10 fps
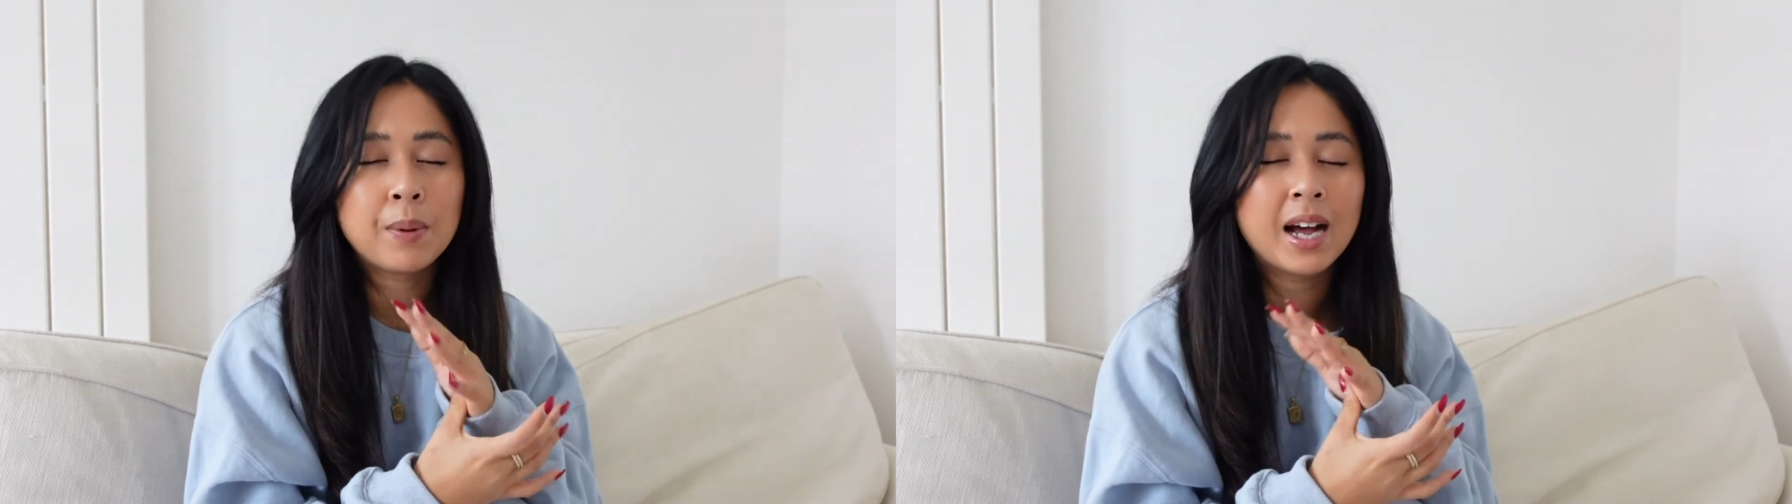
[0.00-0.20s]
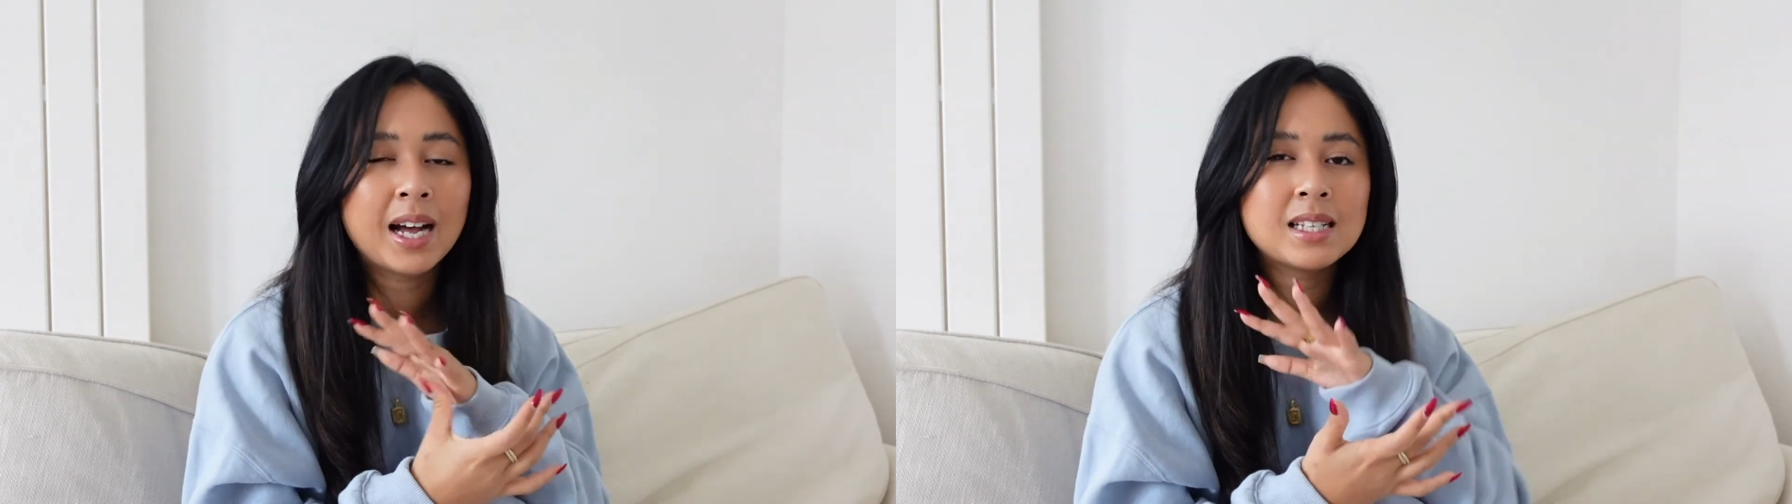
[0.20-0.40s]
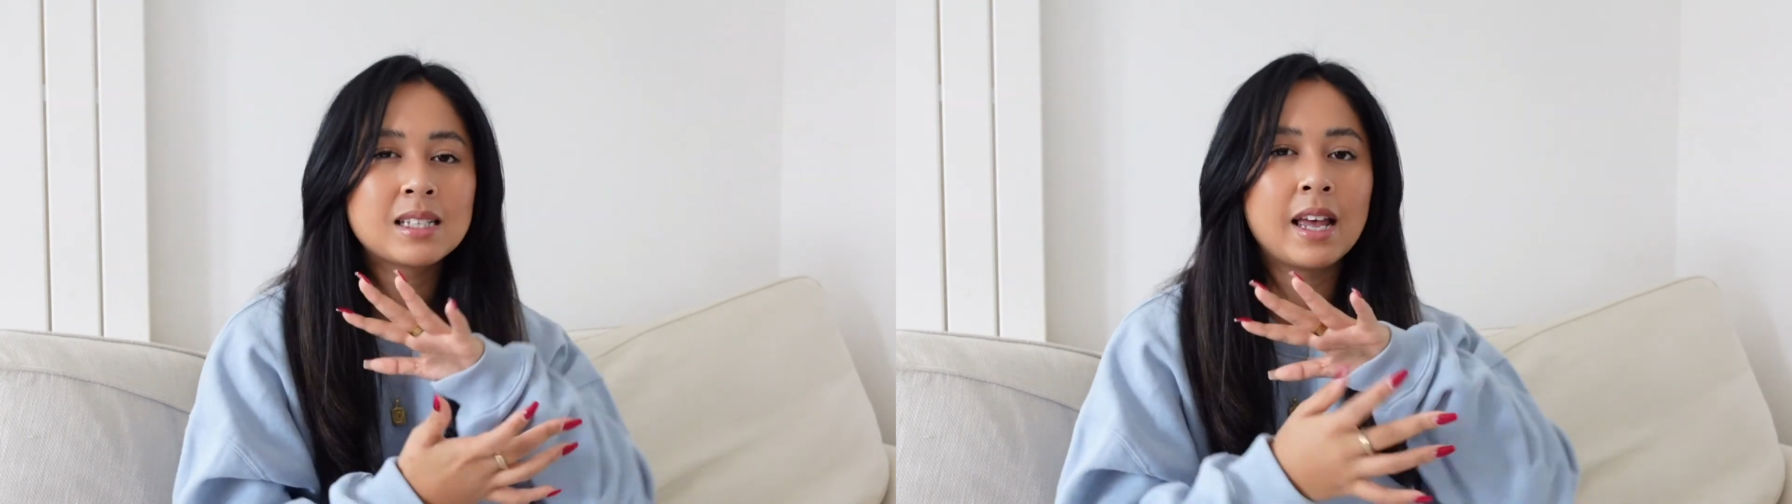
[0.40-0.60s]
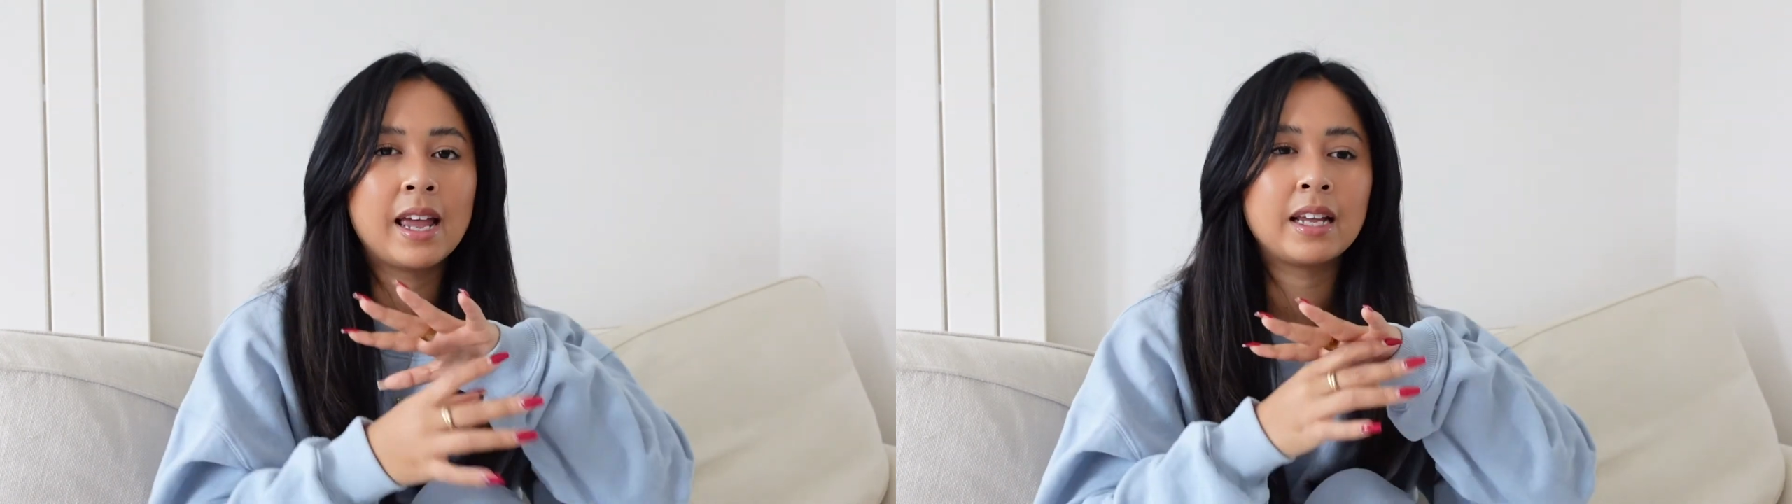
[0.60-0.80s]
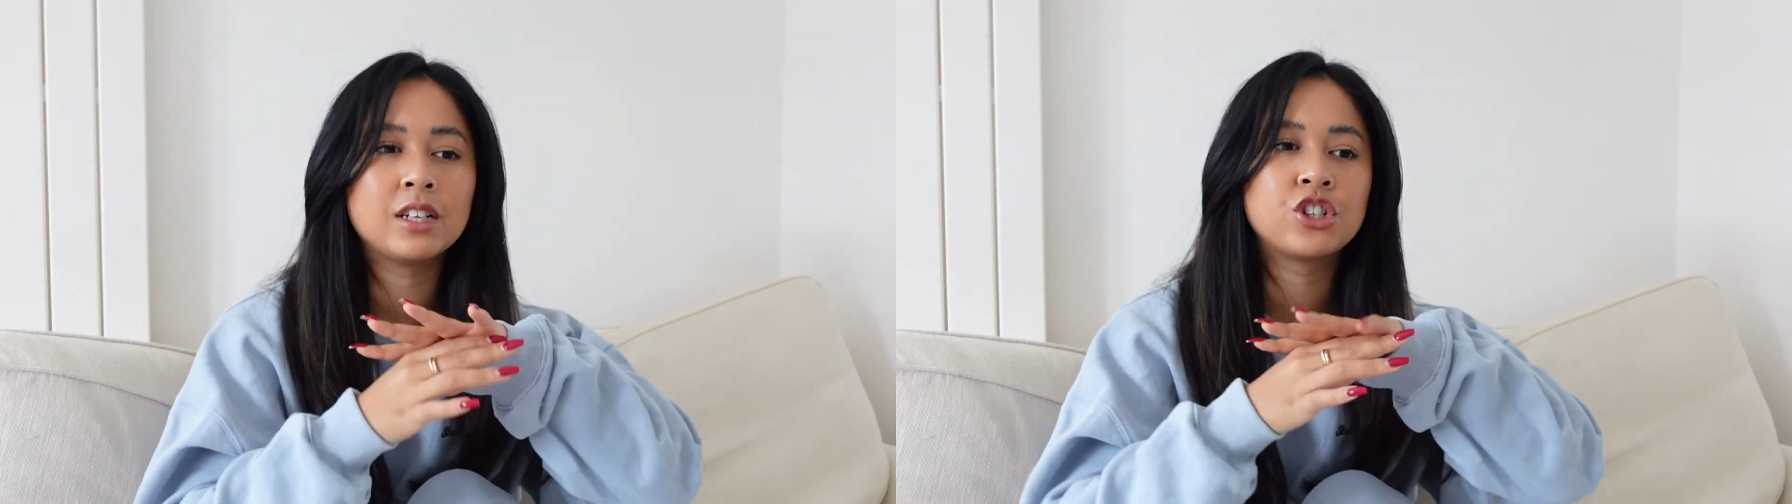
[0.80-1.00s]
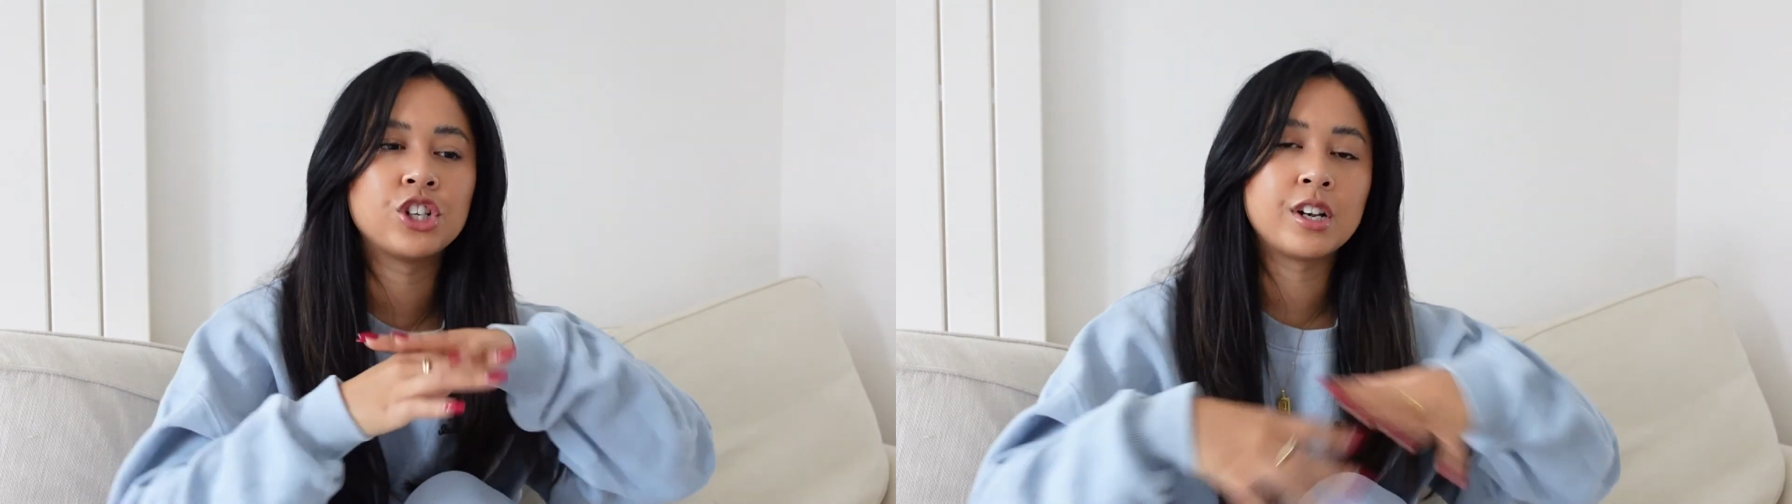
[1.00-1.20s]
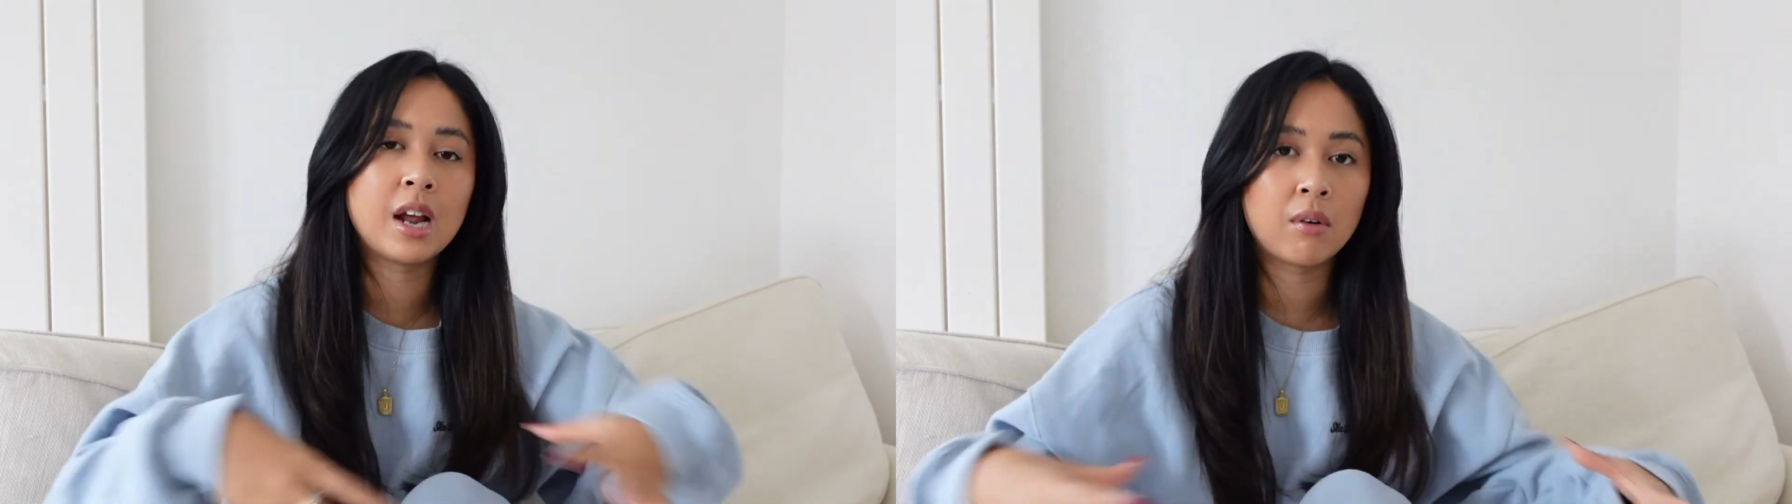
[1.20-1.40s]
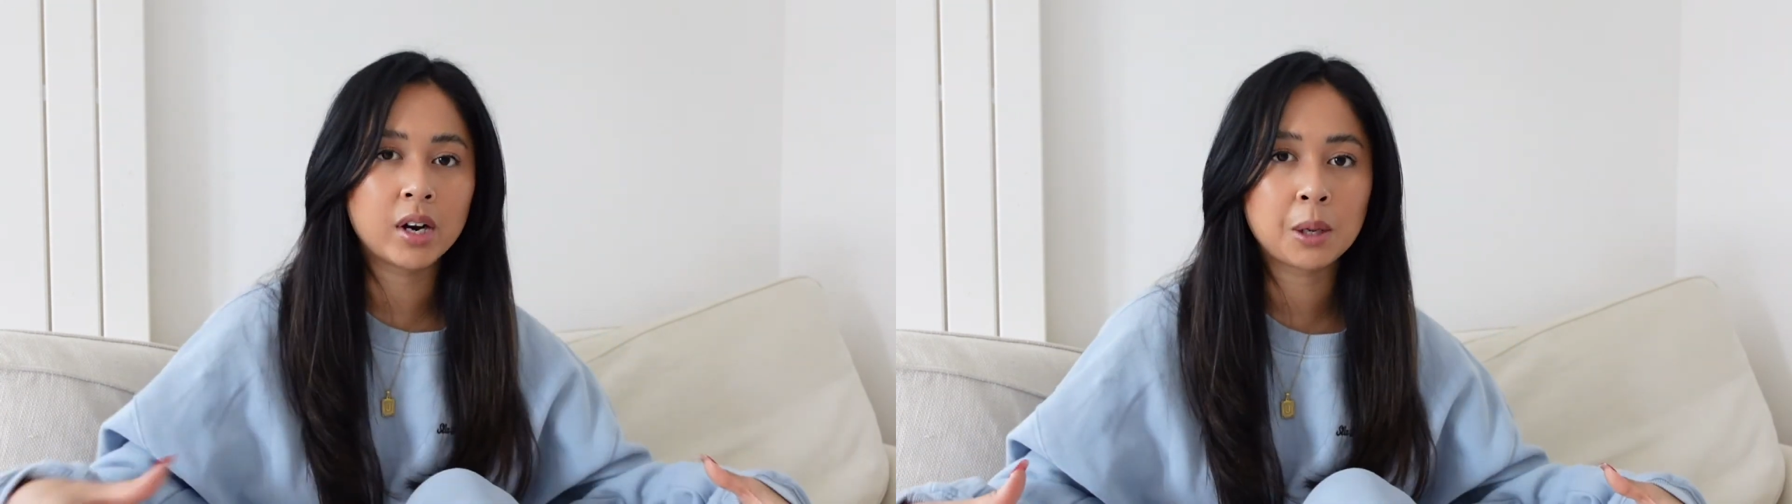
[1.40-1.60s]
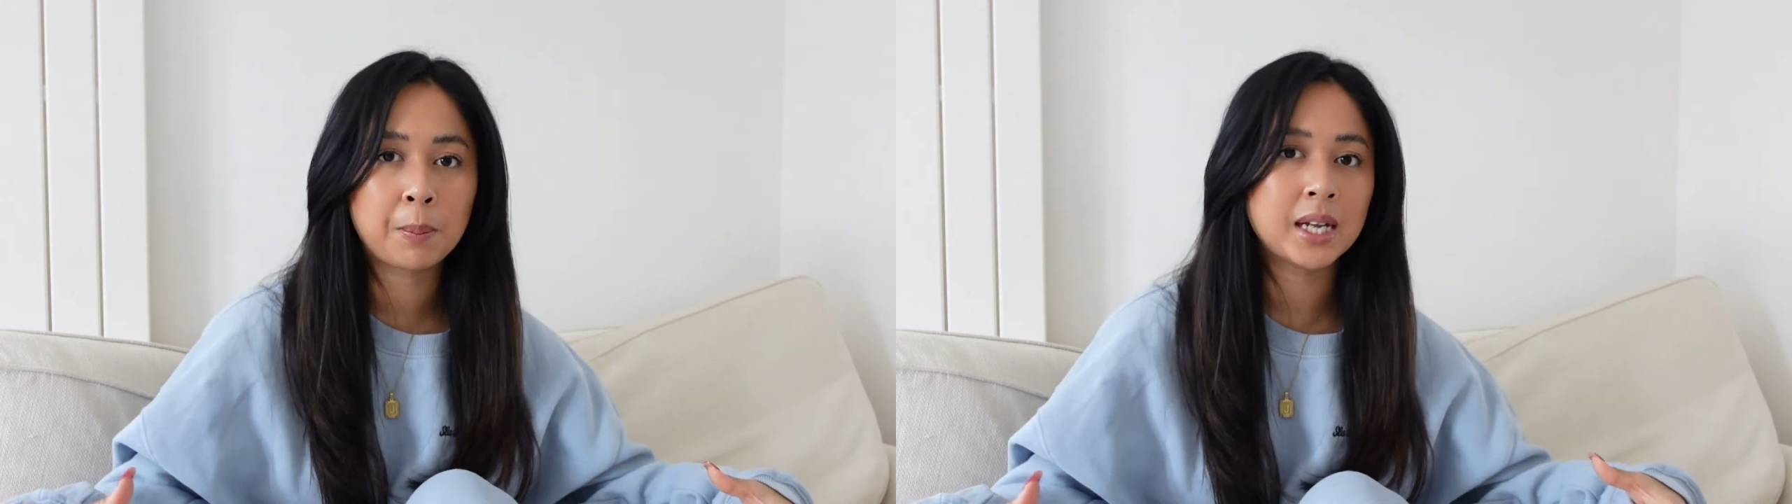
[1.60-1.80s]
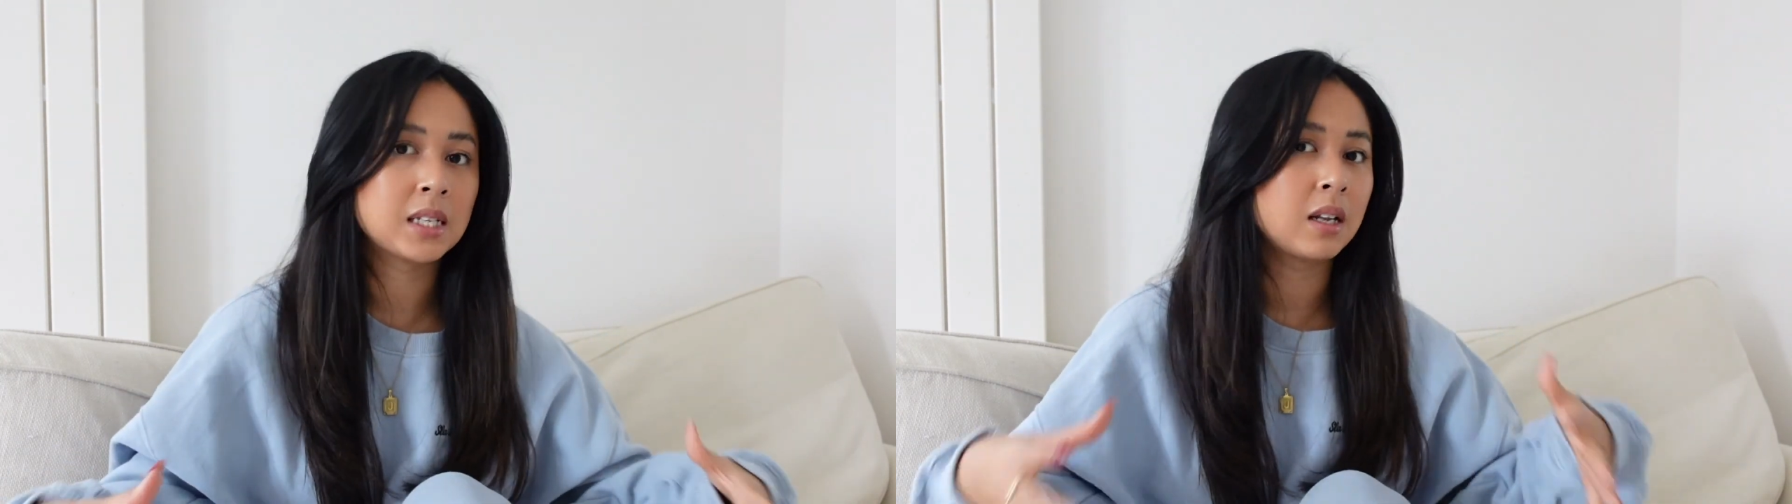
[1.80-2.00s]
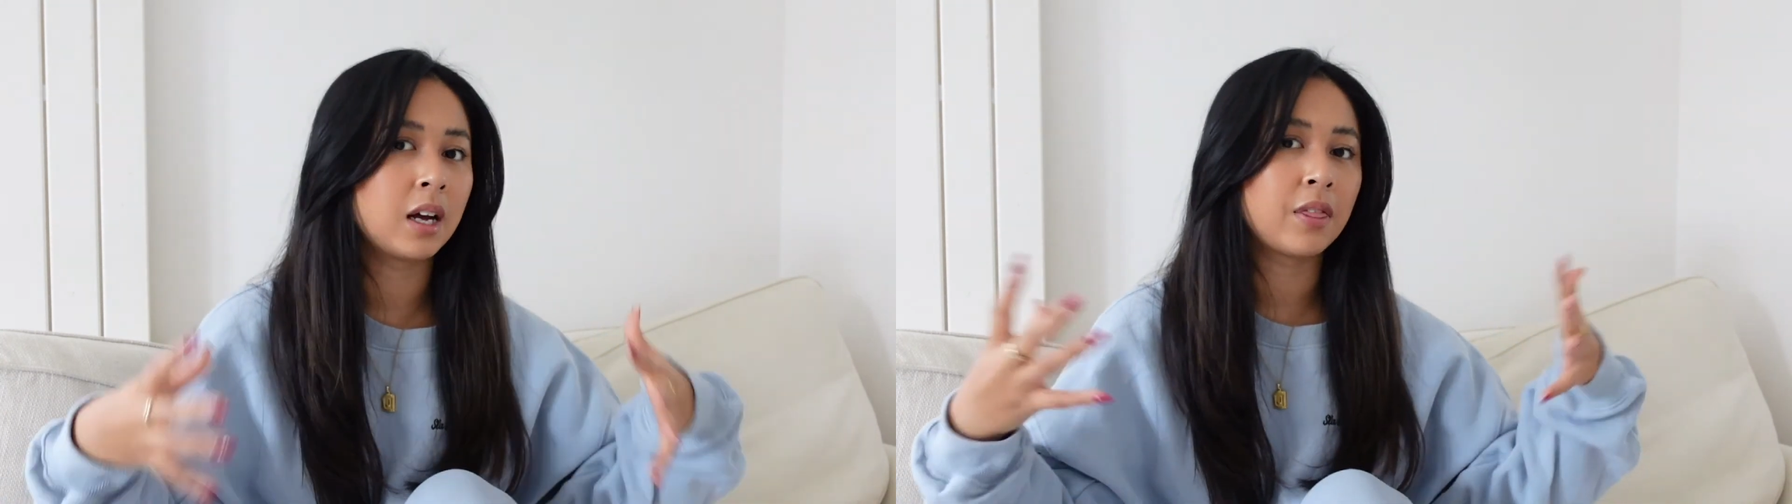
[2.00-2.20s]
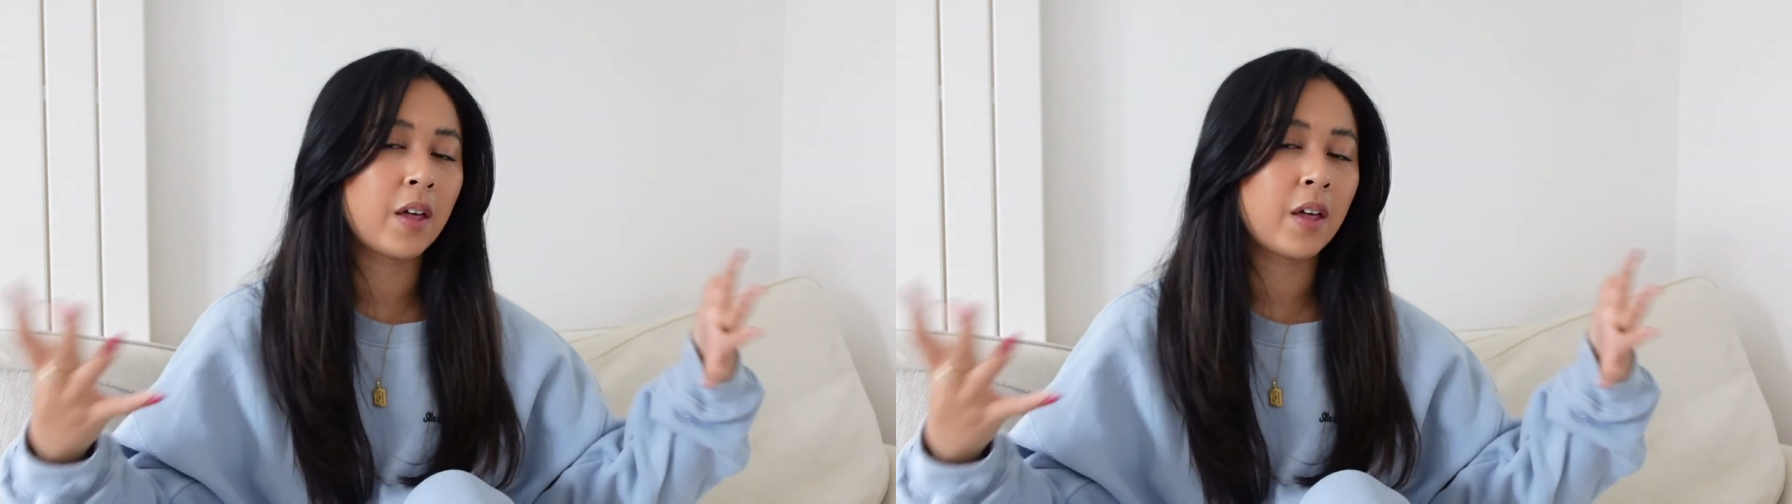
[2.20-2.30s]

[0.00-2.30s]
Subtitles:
but as a generic baseline,